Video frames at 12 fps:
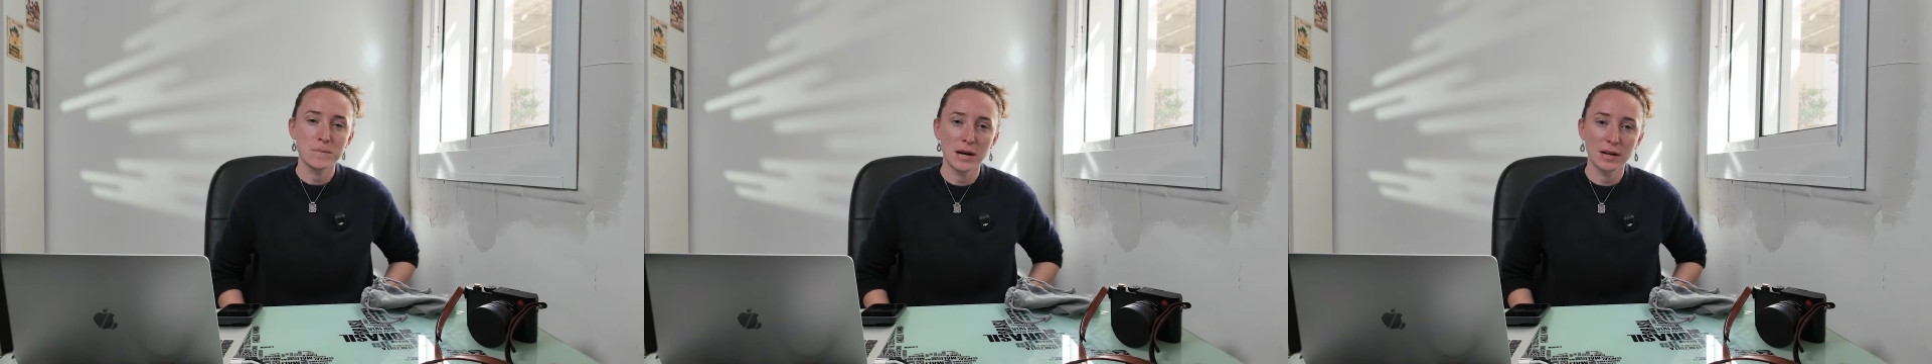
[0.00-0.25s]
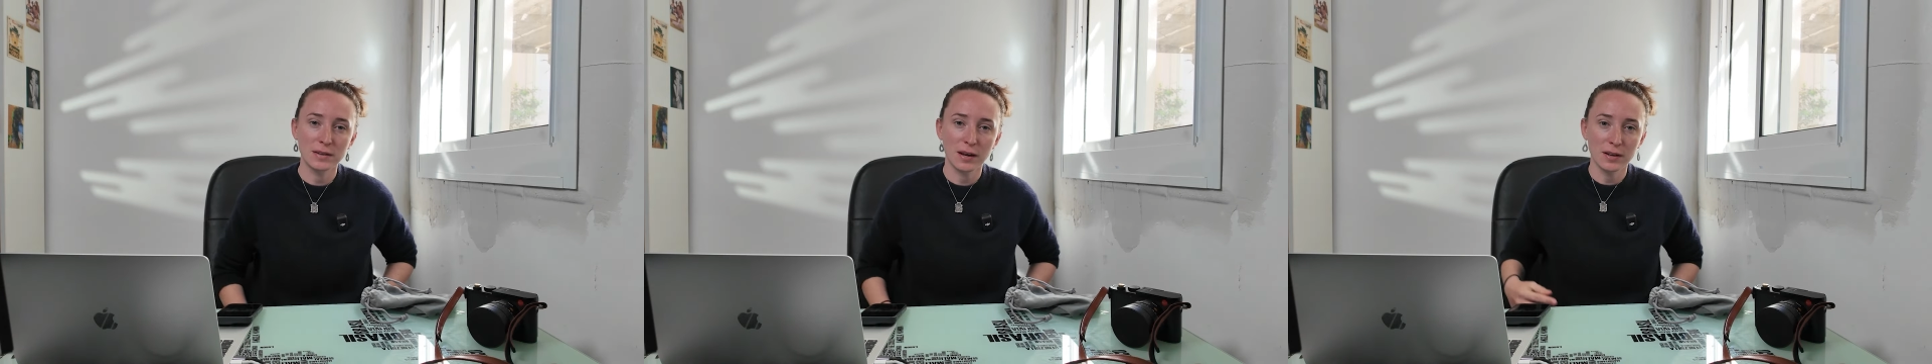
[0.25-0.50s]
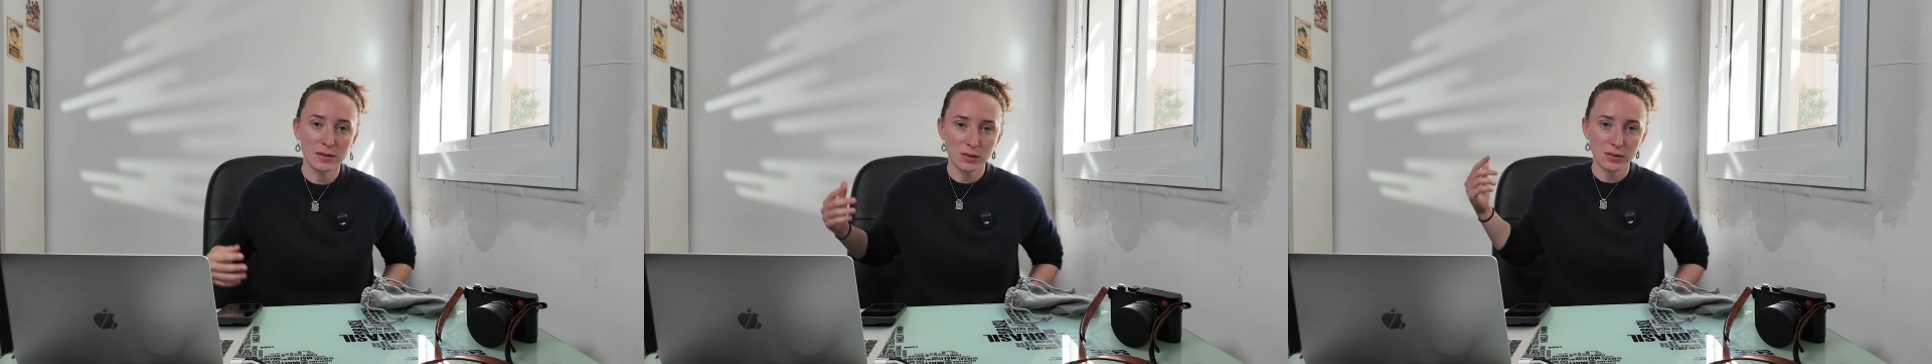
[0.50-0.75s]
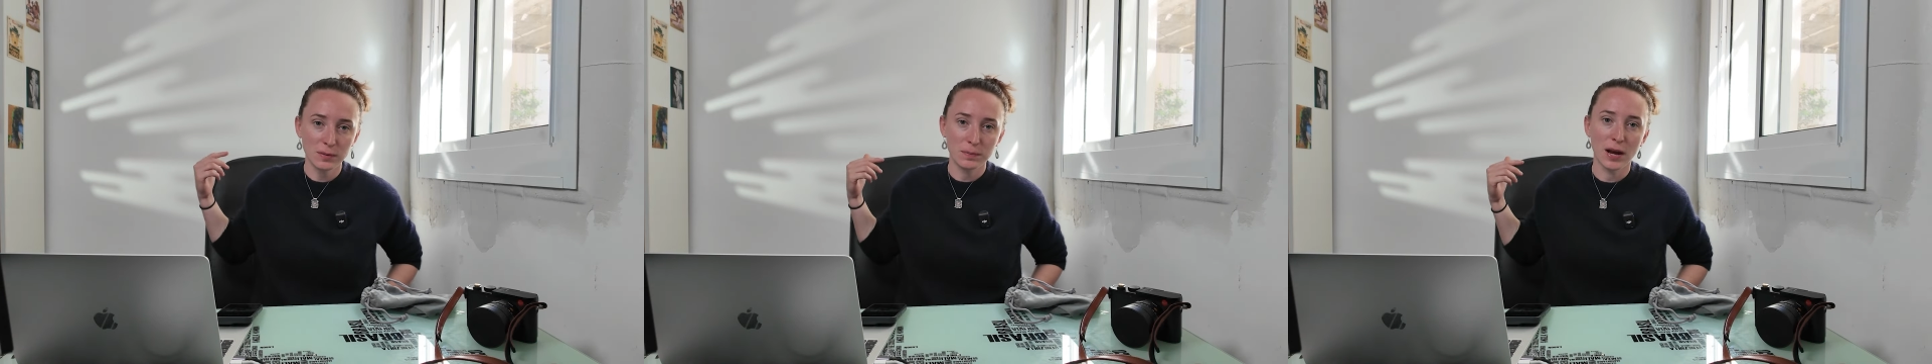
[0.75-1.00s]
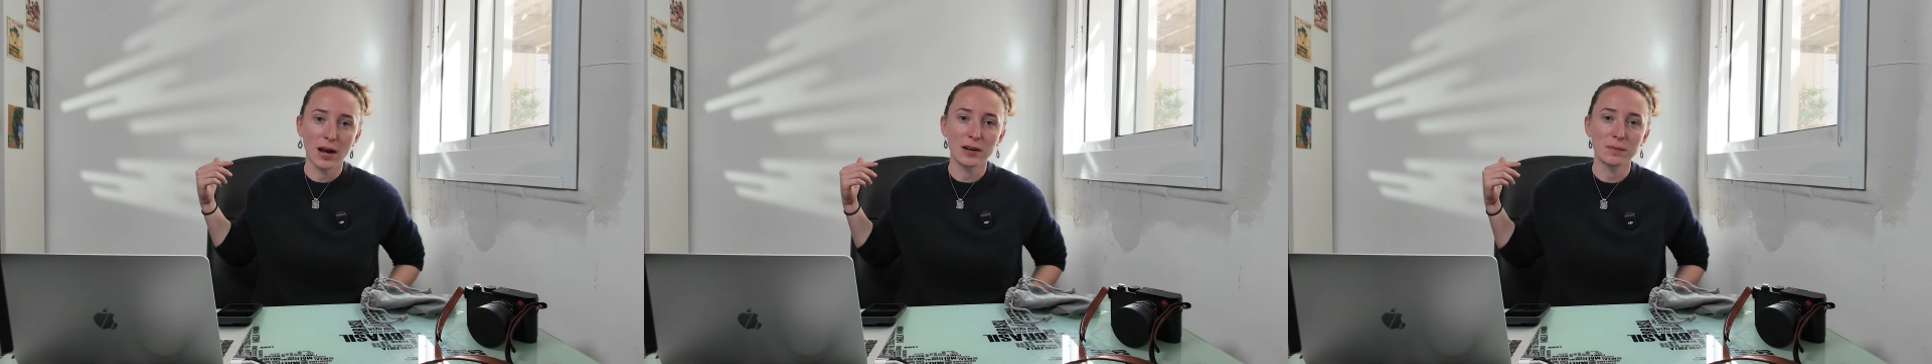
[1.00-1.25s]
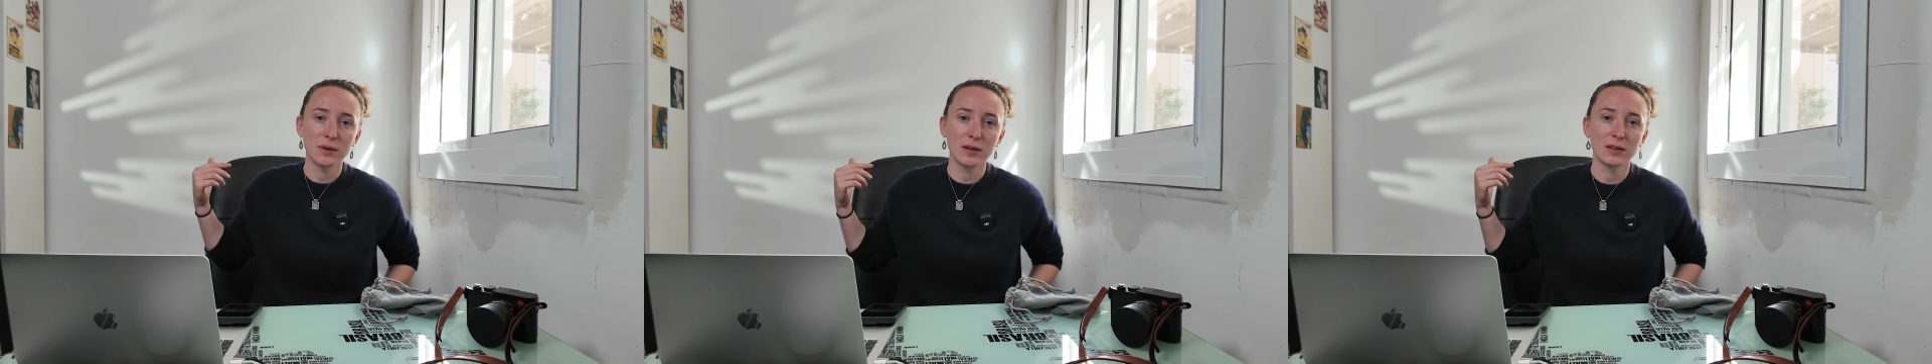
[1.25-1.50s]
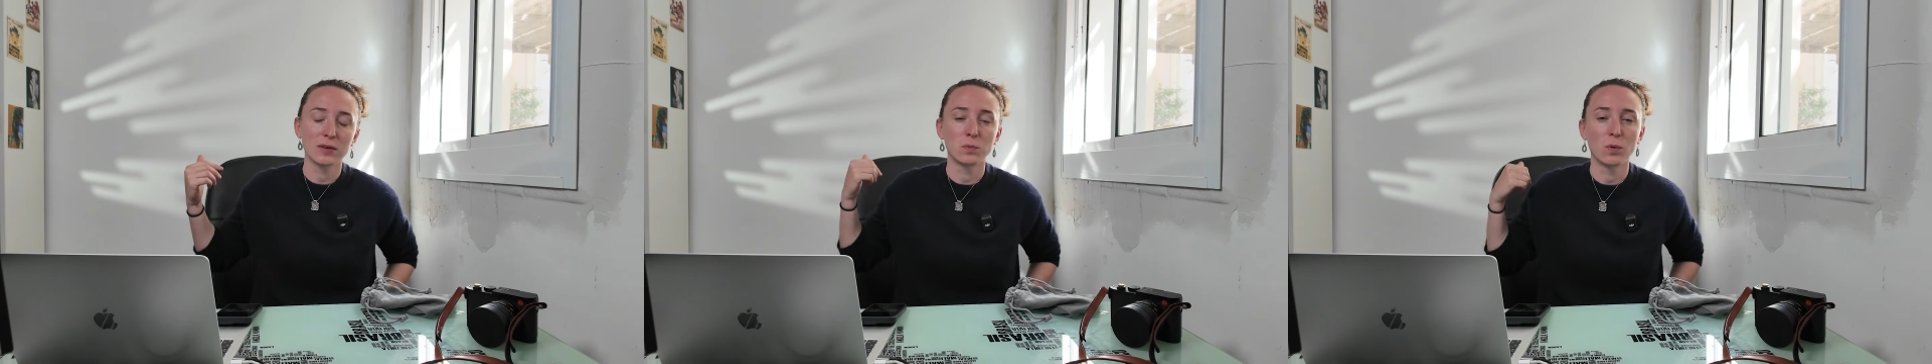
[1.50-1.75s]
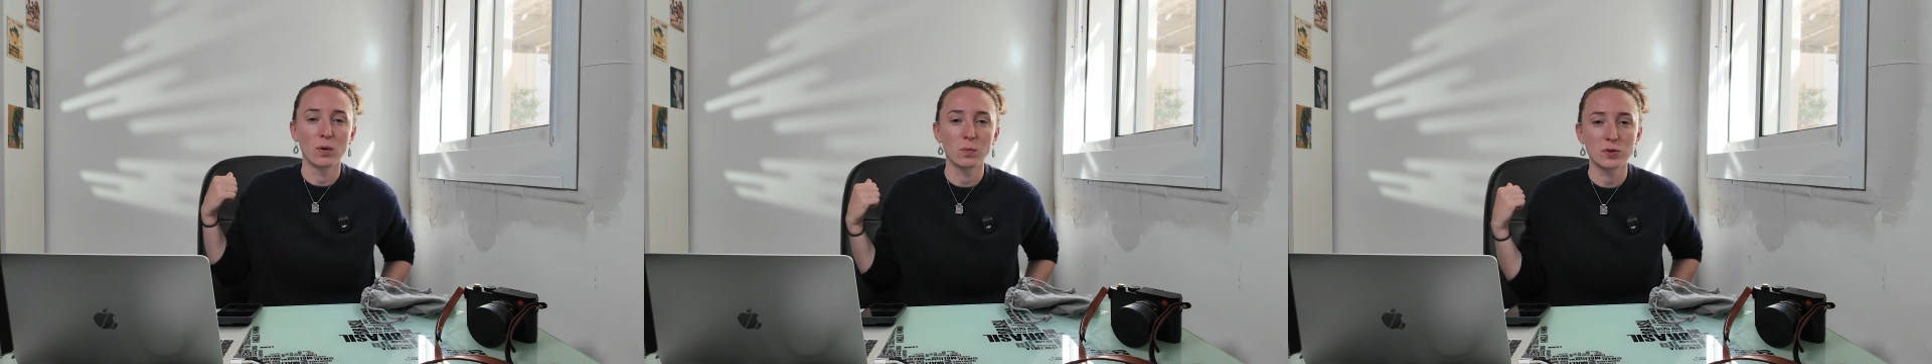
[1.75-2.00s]
But I thought that behind me the
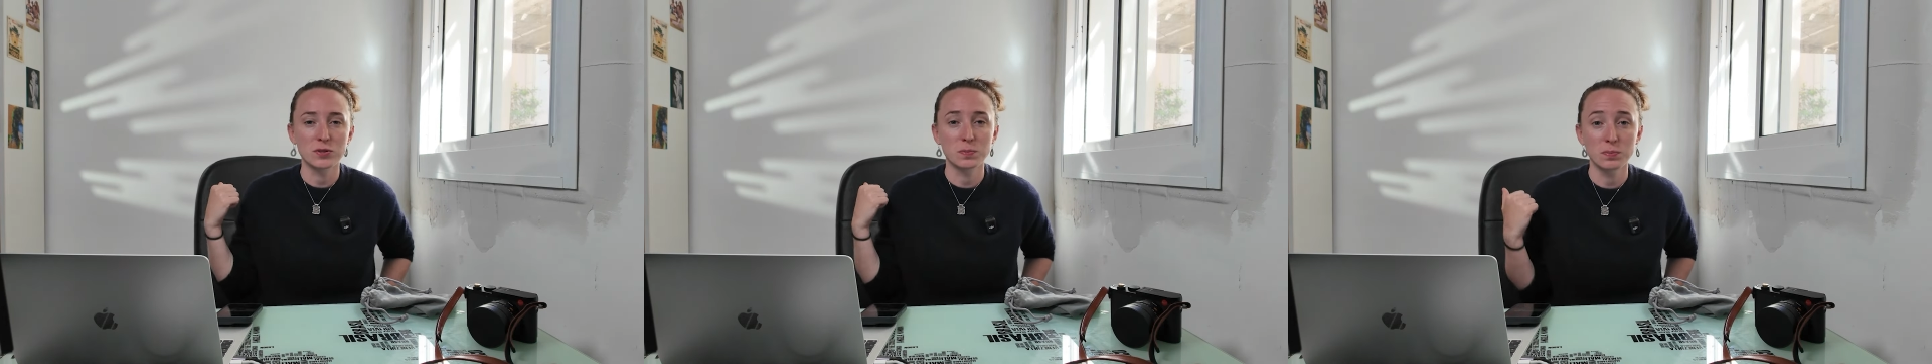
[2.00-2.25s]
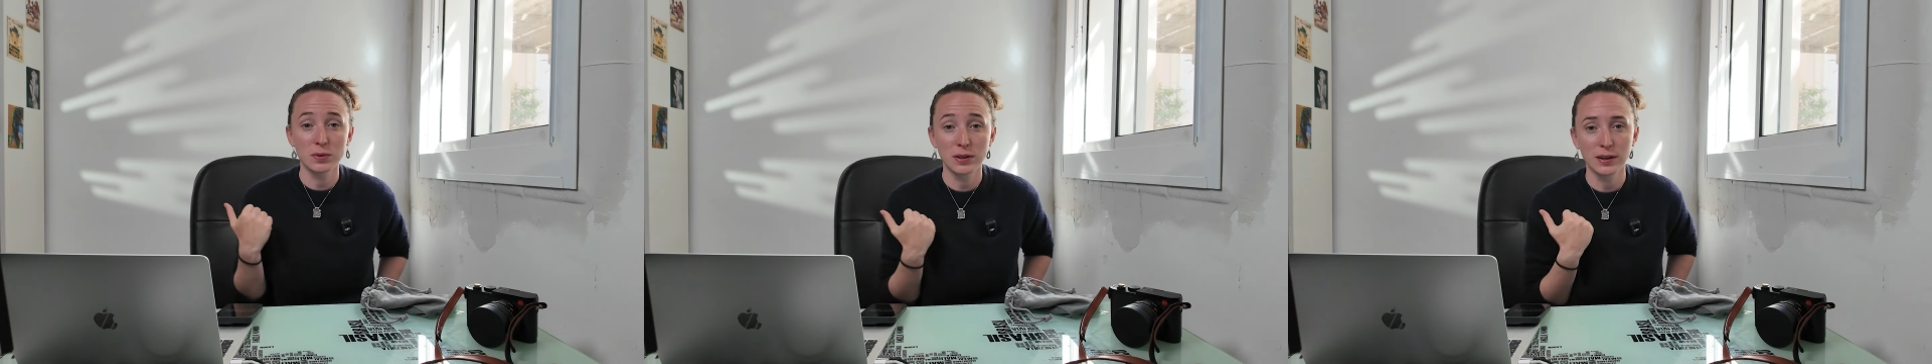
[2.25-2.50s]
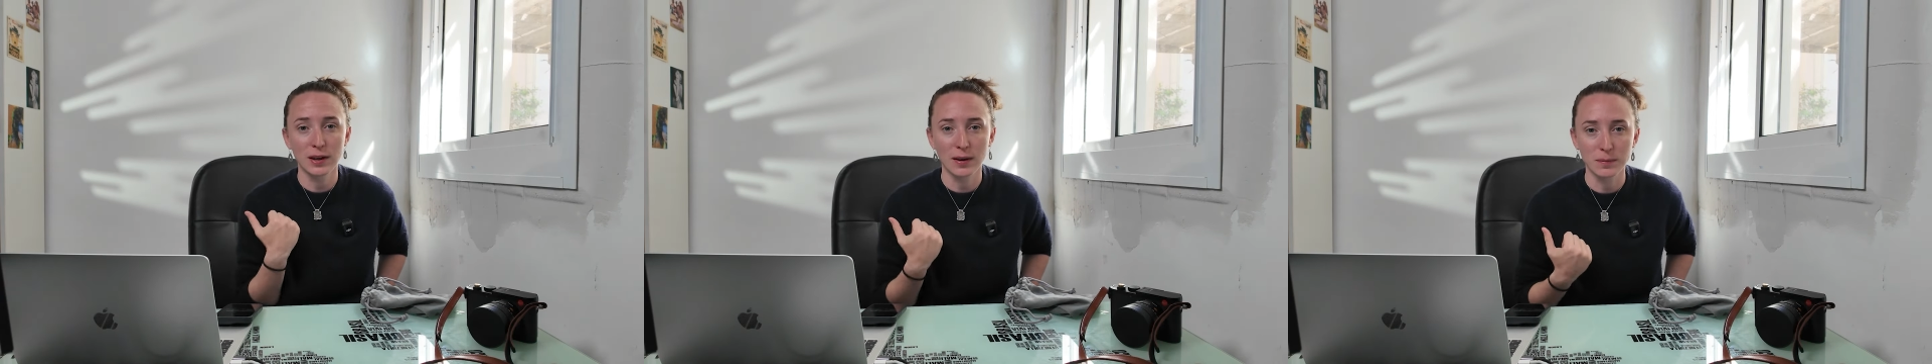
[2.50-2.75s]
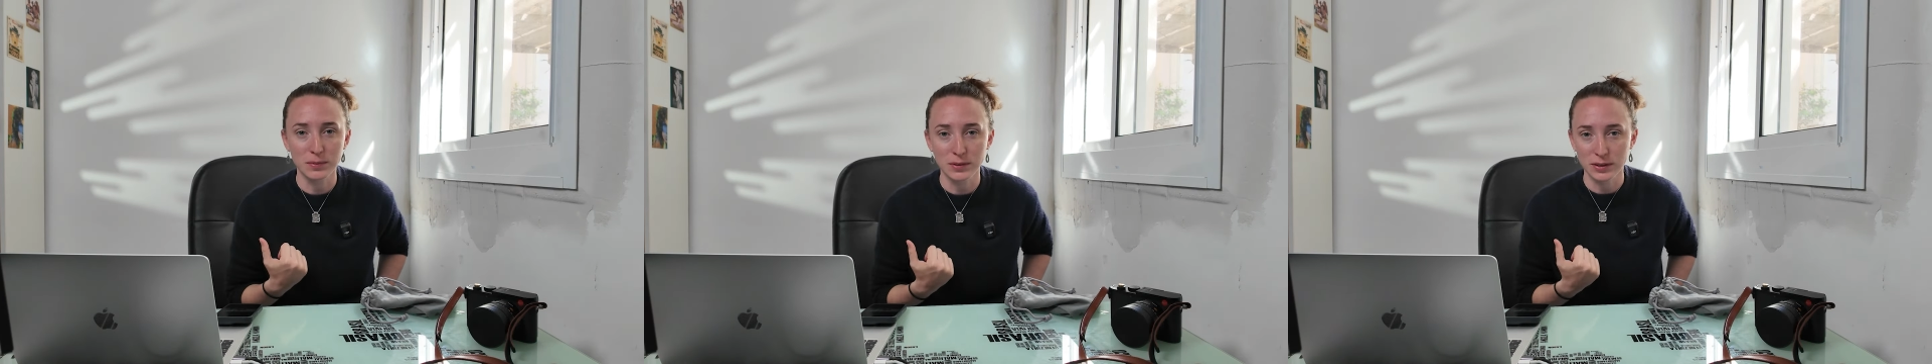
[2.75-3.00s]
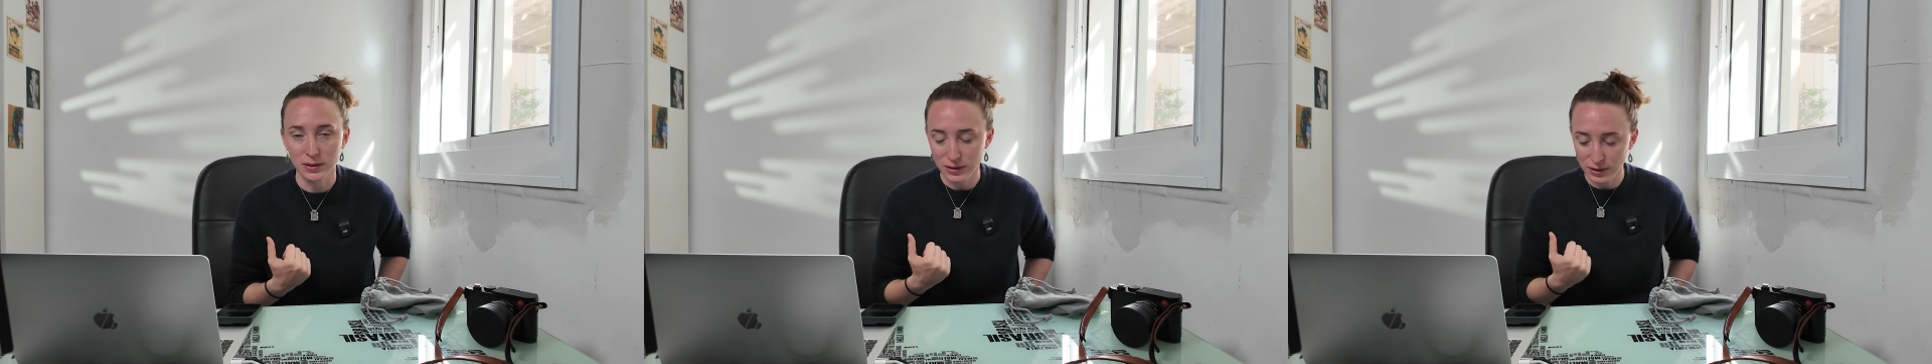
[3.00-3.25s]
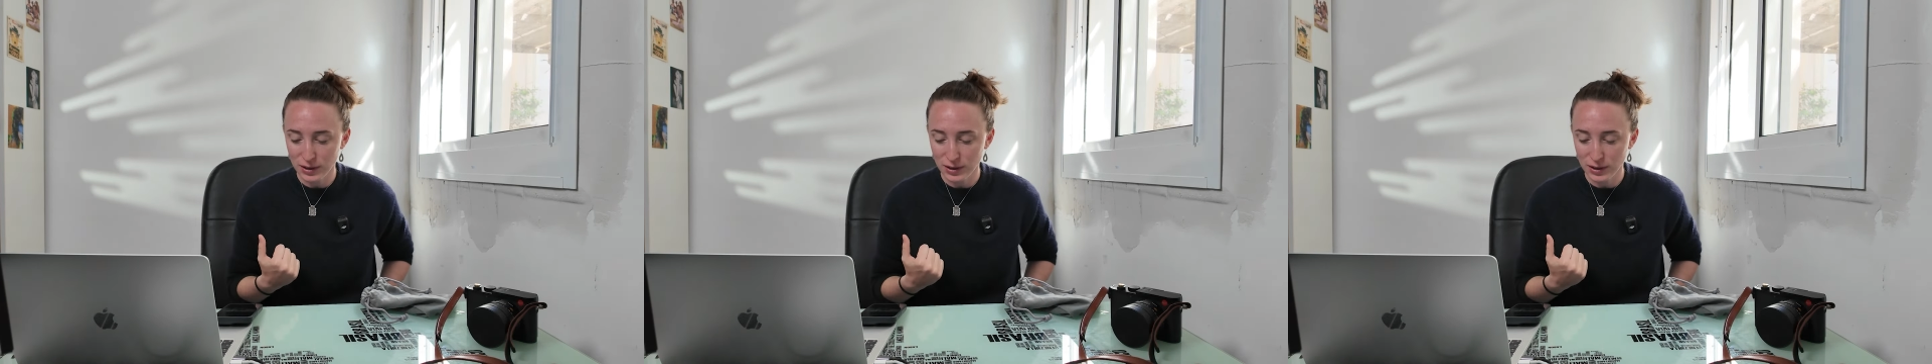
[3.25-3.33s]
wall was pretty empty.